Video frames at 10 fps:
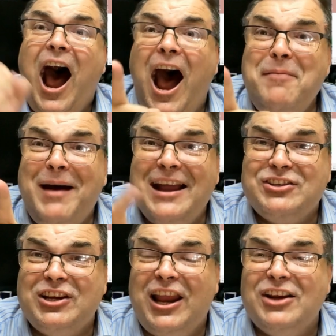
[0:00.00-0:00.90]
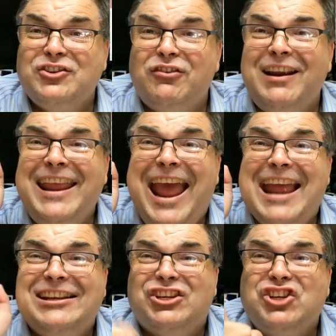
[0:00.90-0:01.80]
I'm Archie Luxury,
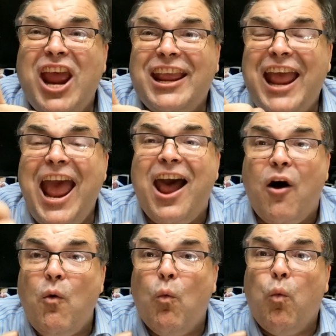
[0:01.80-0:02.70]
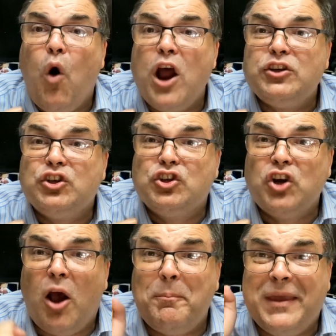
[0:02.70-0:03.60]
and check out
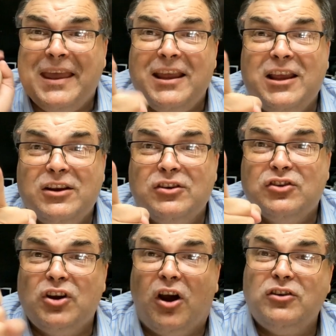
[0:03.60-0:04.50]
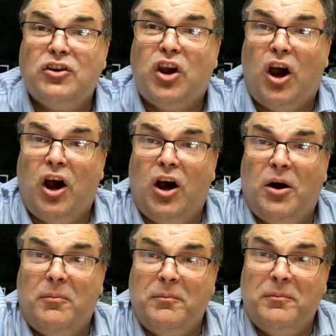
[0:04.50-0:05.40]

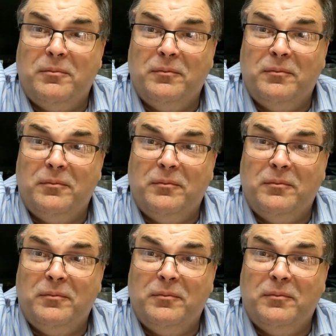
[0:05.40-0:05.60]
WhatShopping.com.